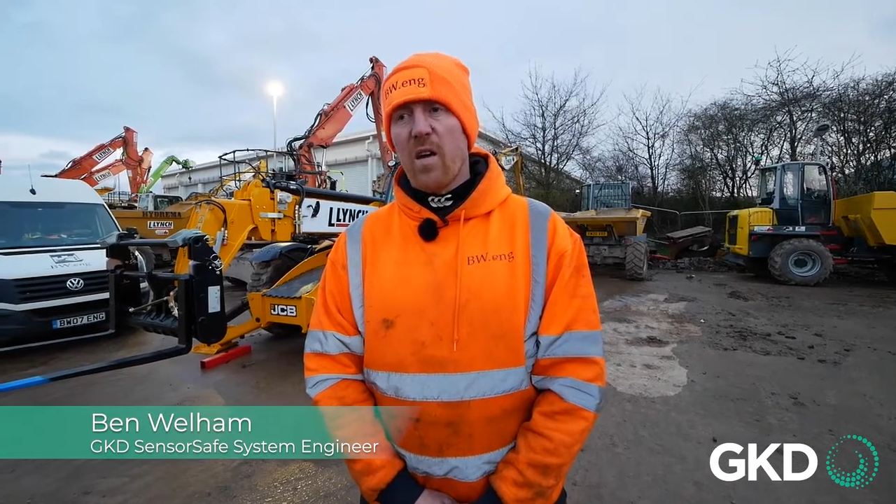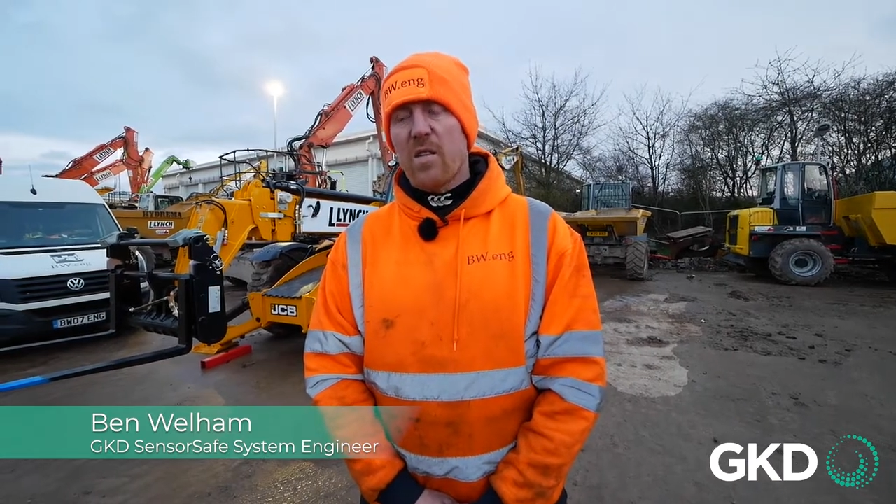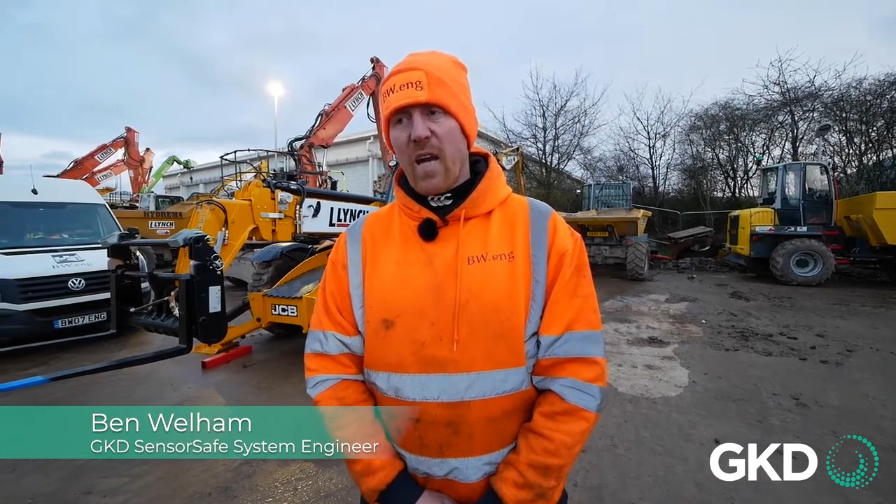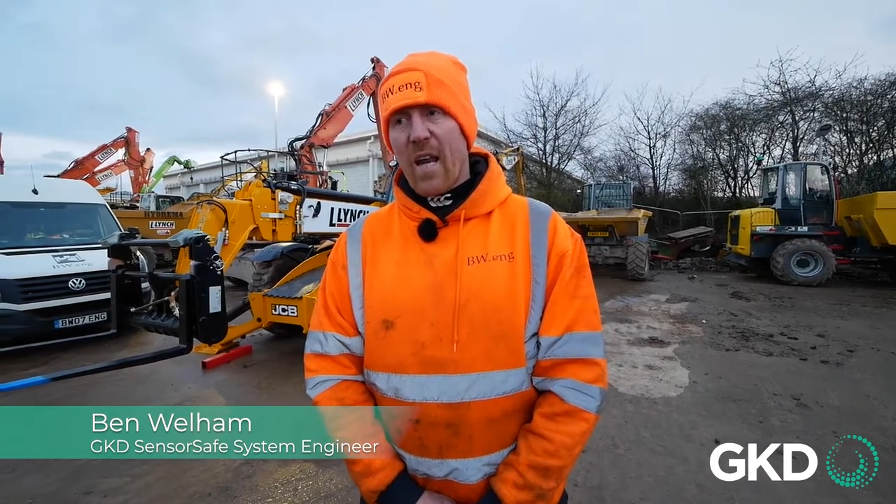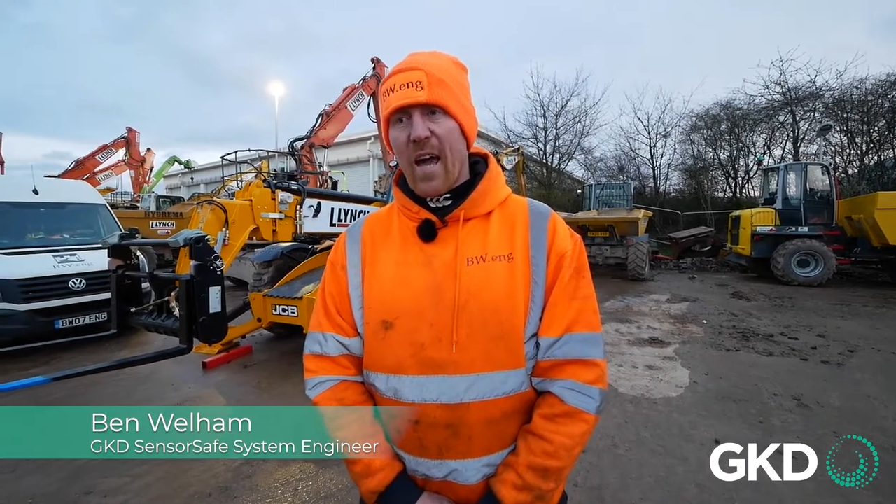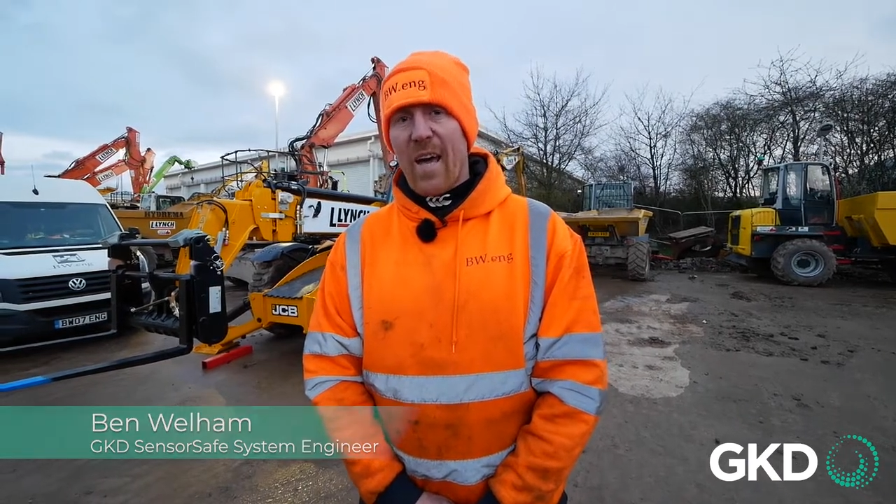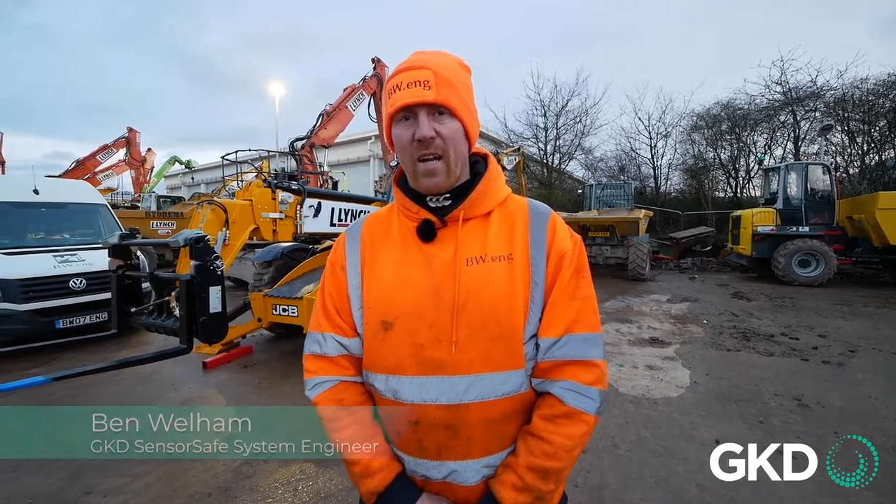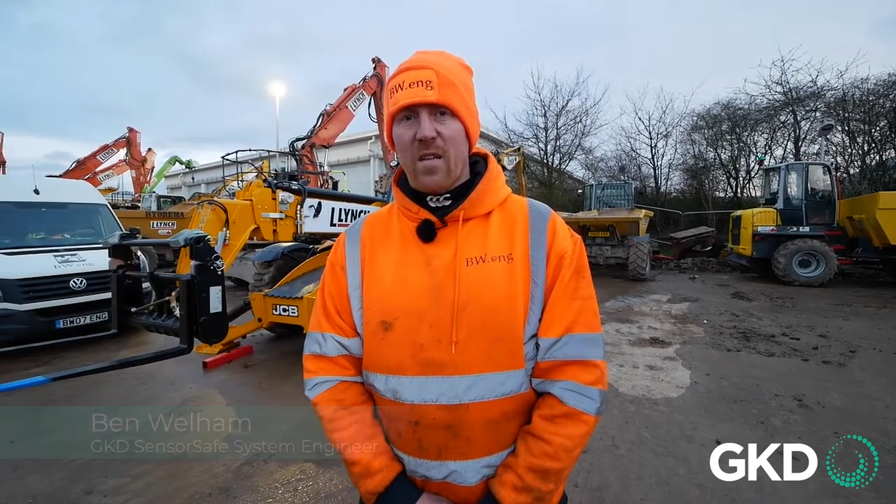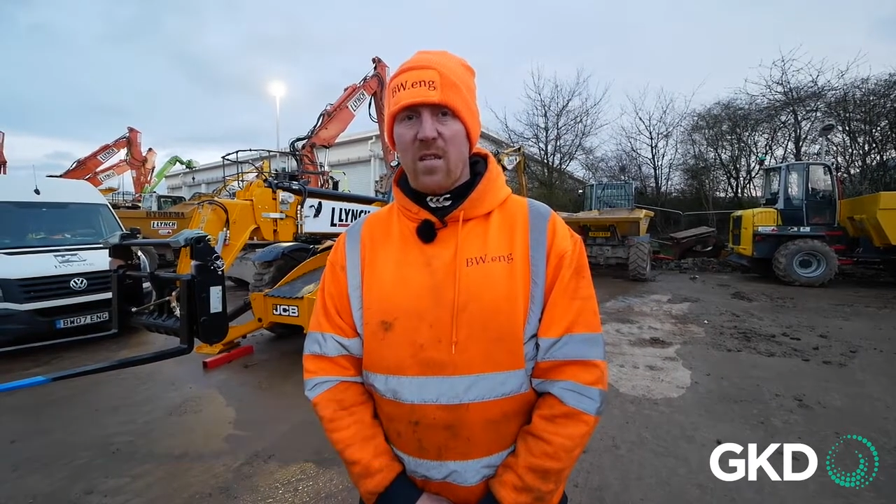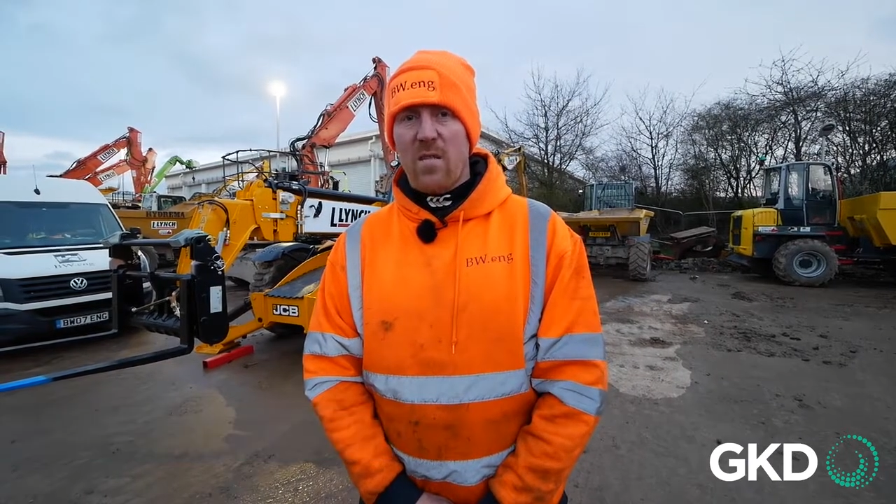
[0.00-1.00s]

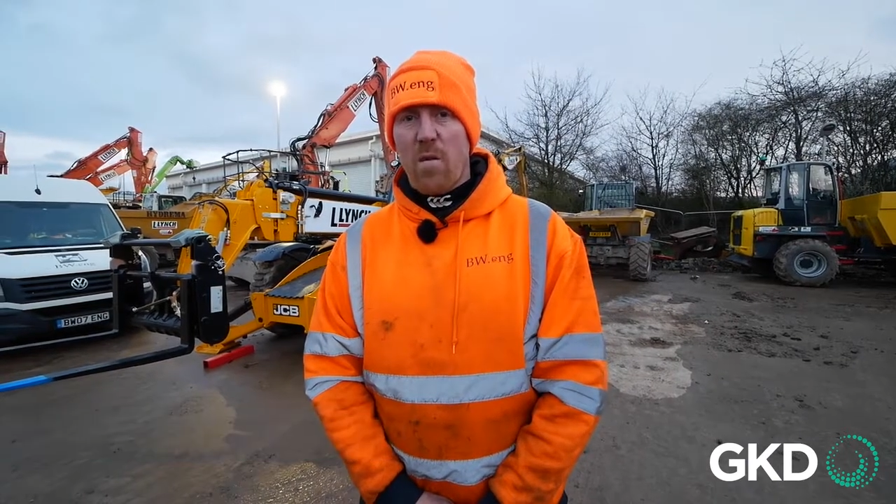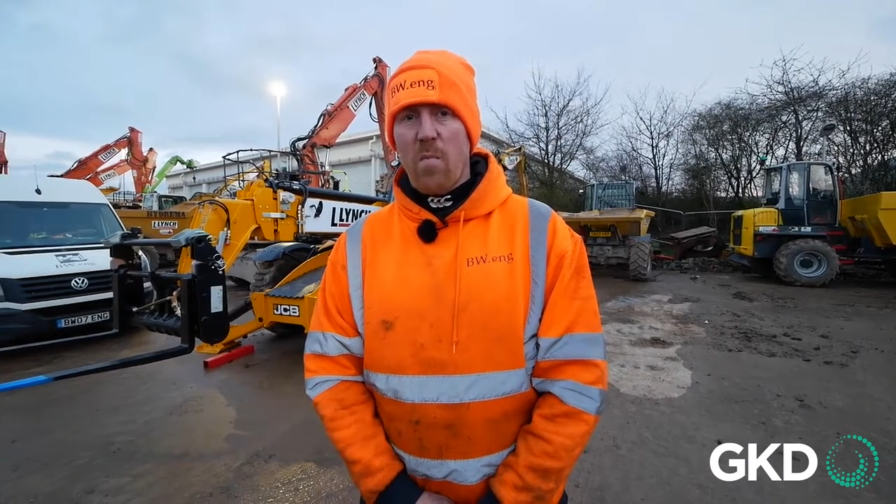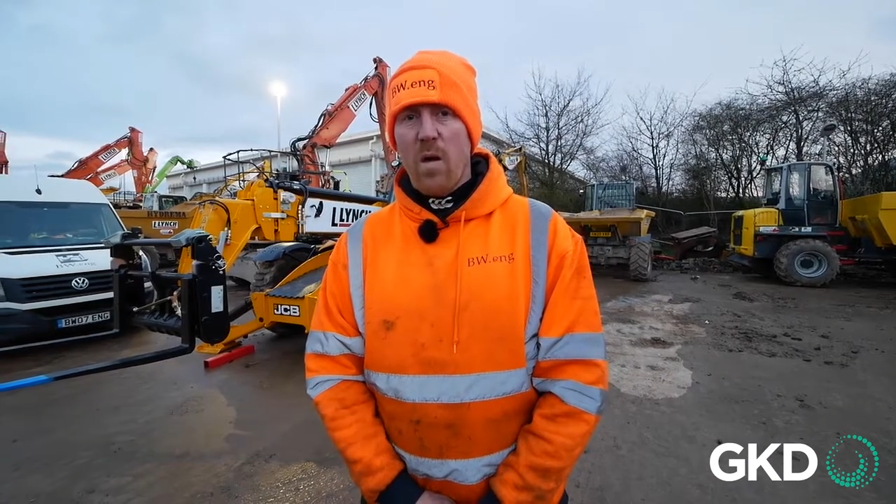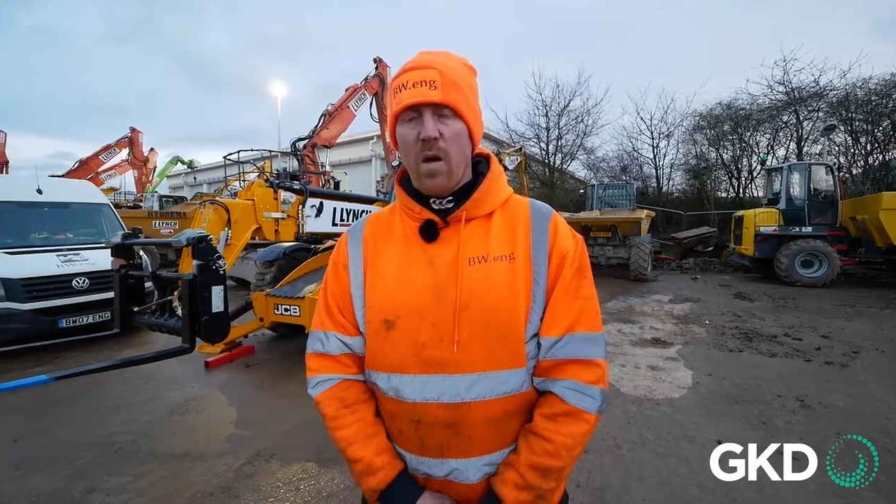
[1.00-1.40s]
telehandler system.